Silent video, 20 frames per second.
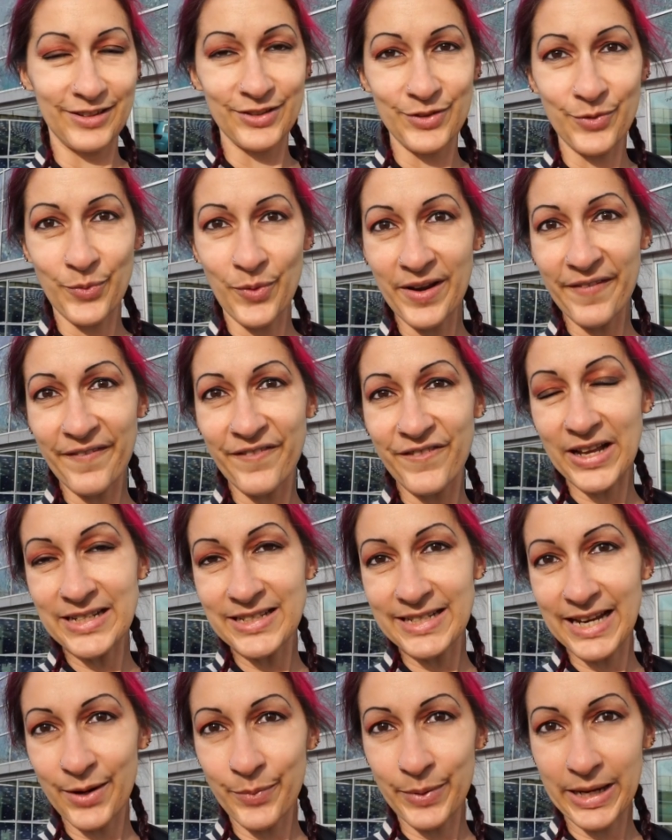So, what a fun
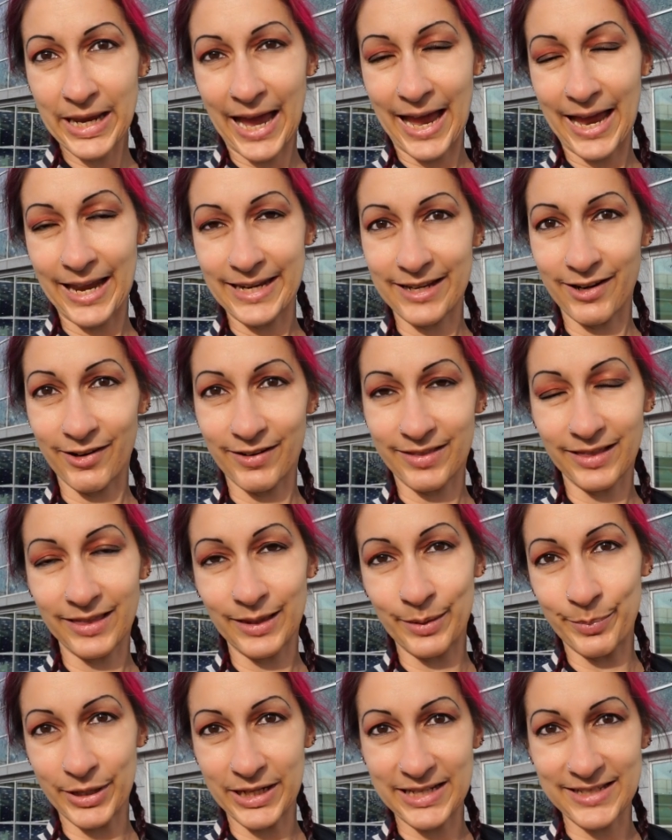day we had here at the
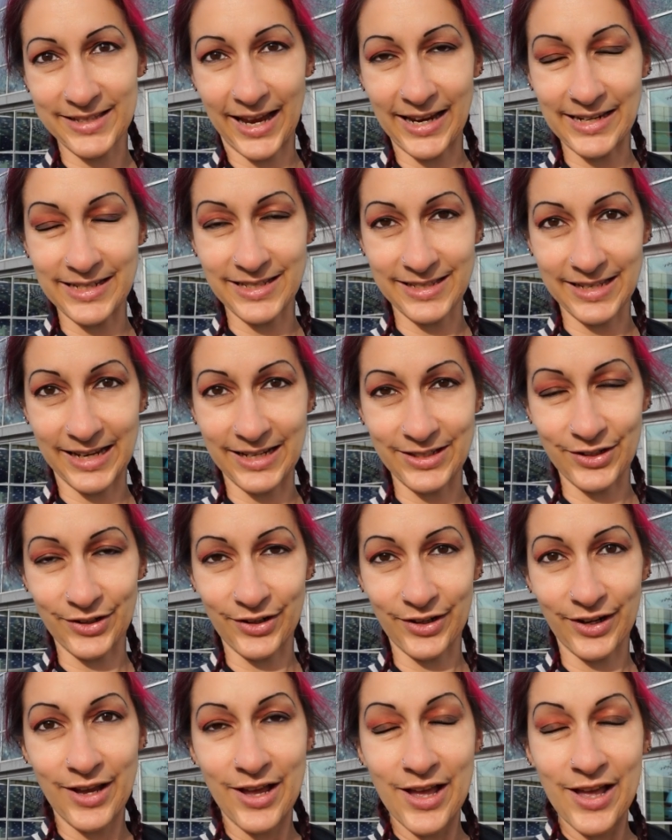Liberty Science
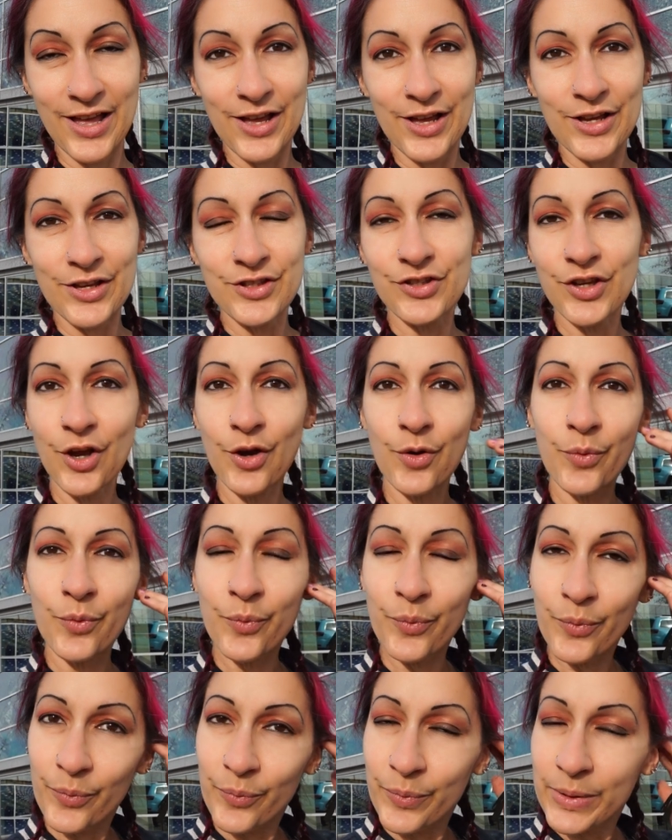Center. So,
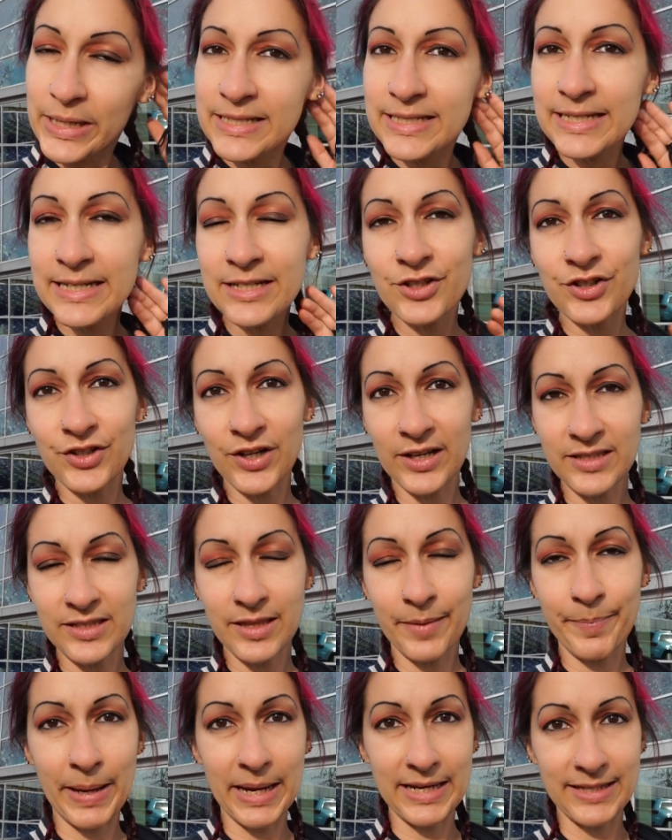we did just
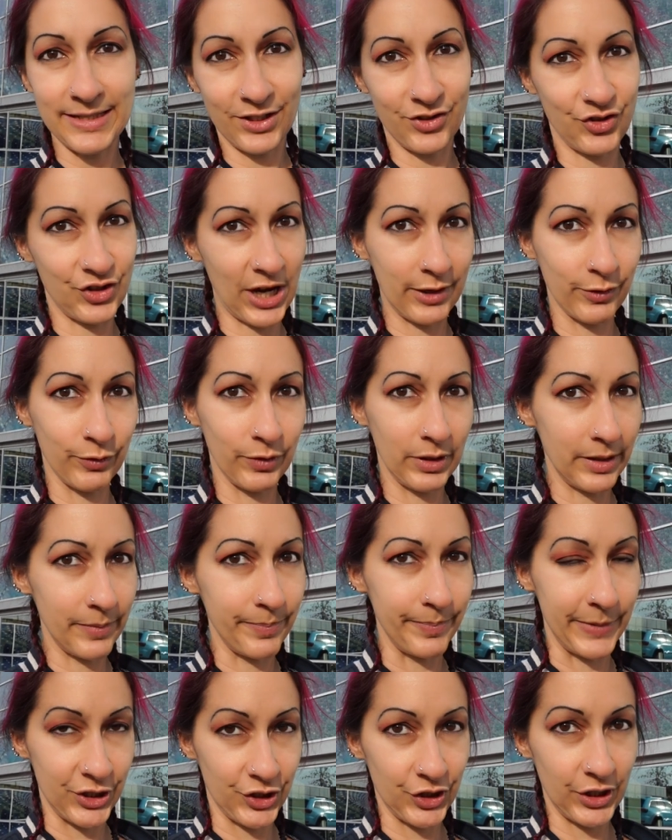the basic general
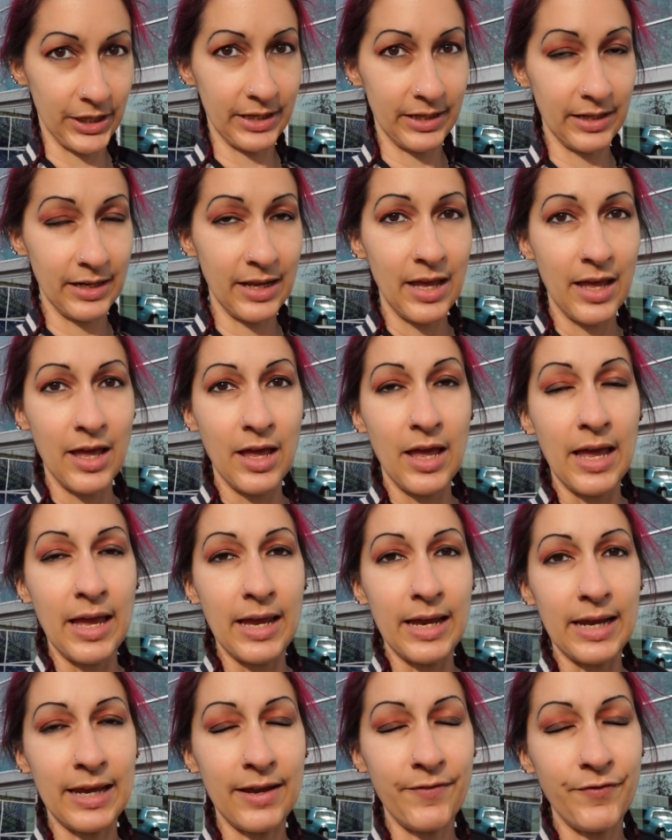admission.
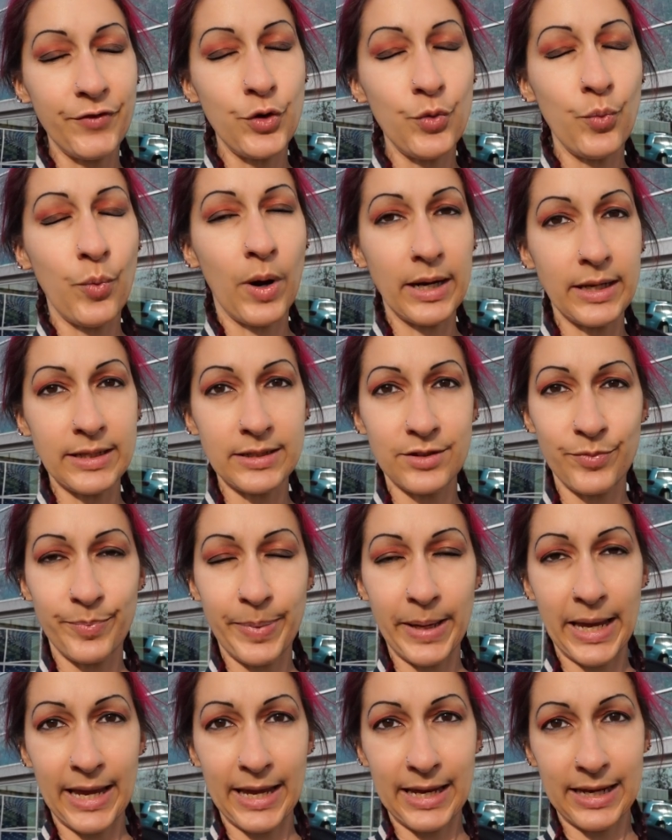If you wanted to
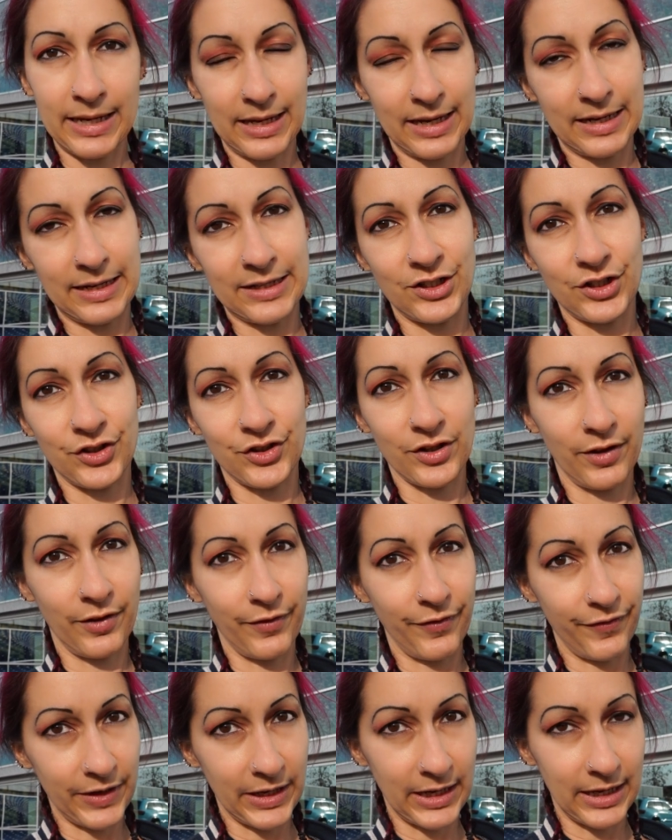pay an additional
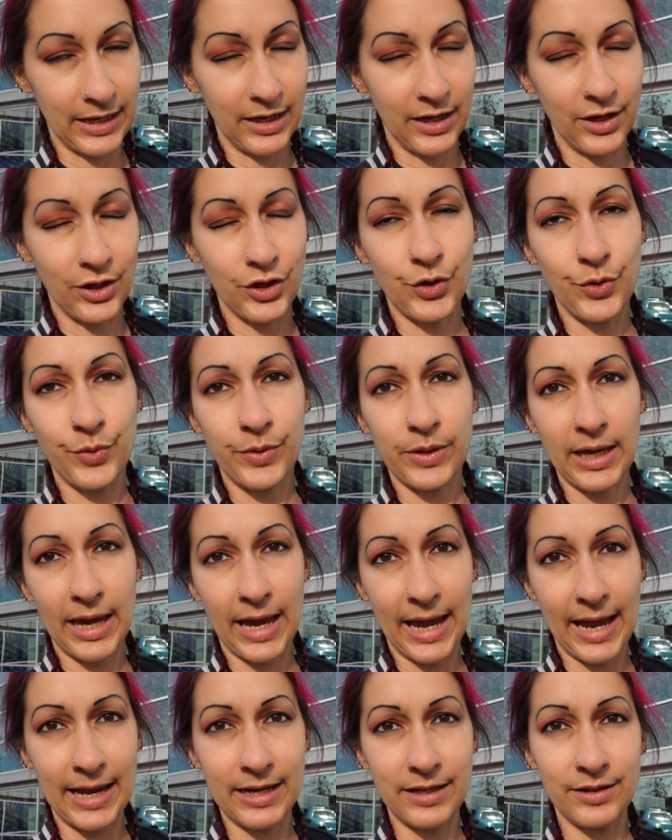fee, you
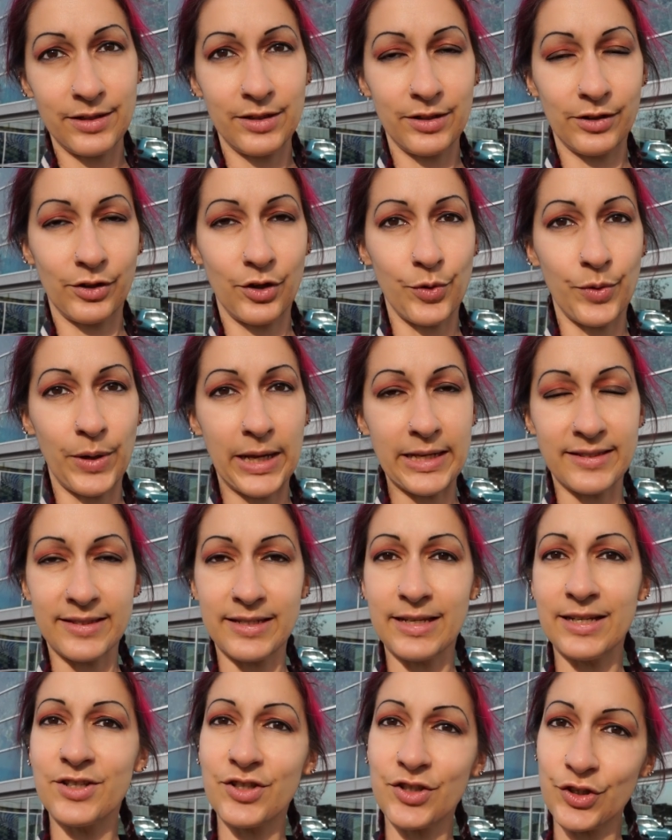can go and
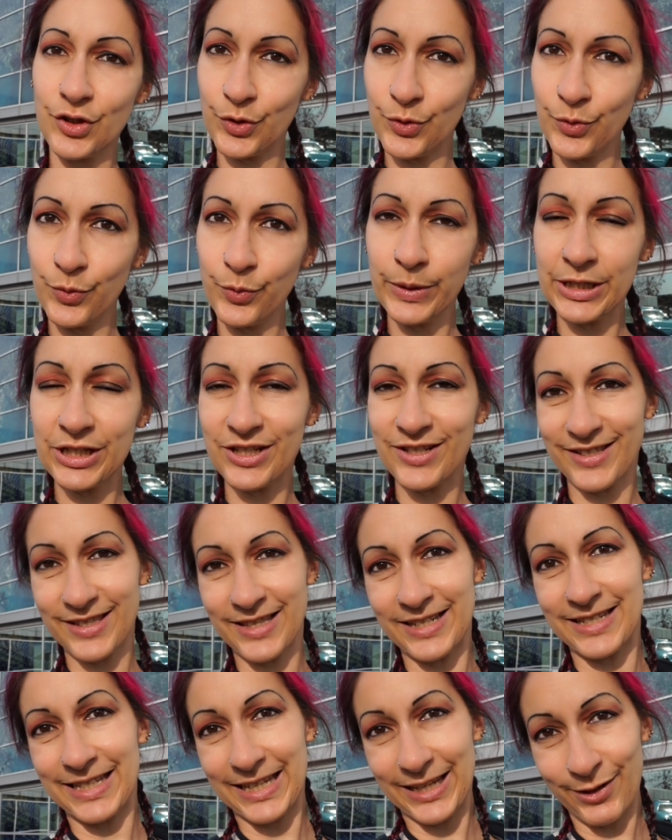see Sue, which is
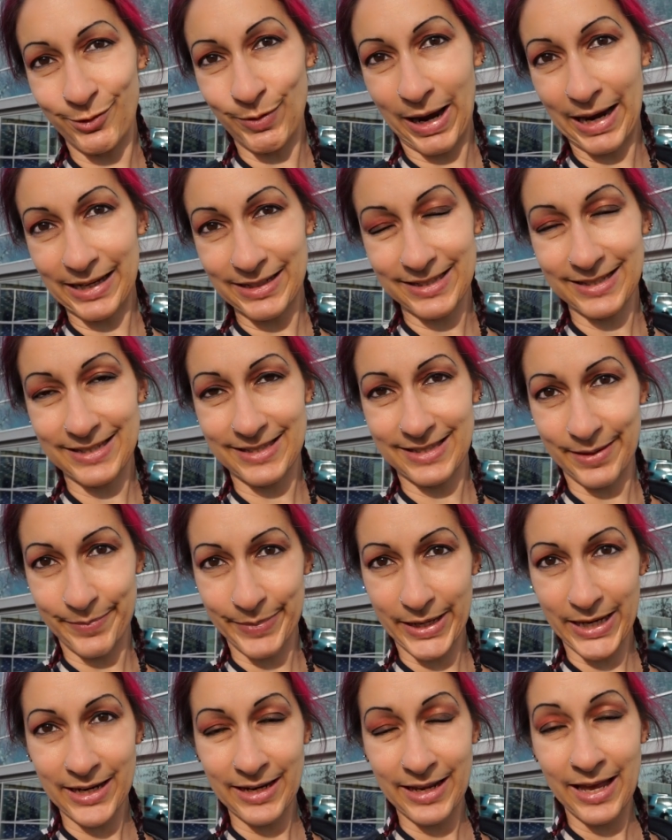the T Rex
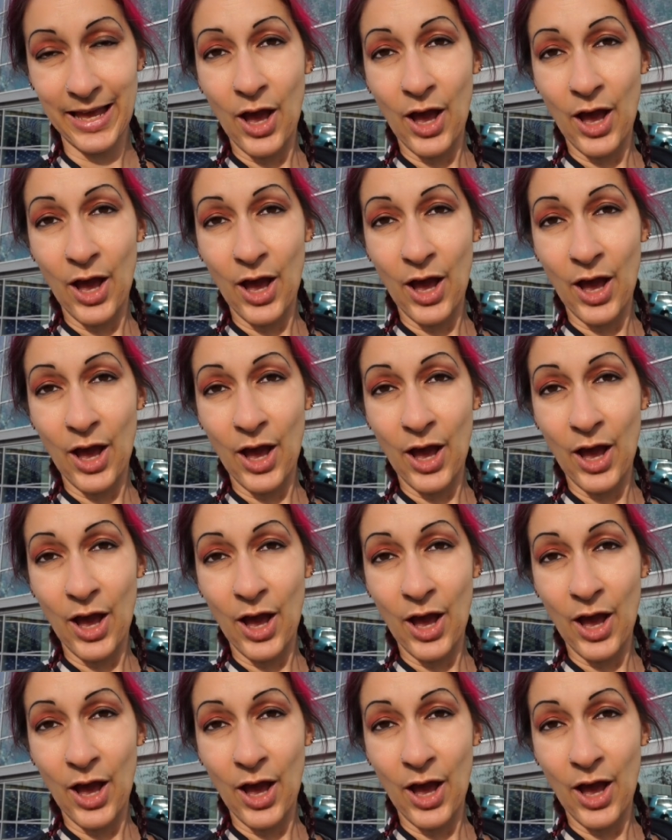exhibit,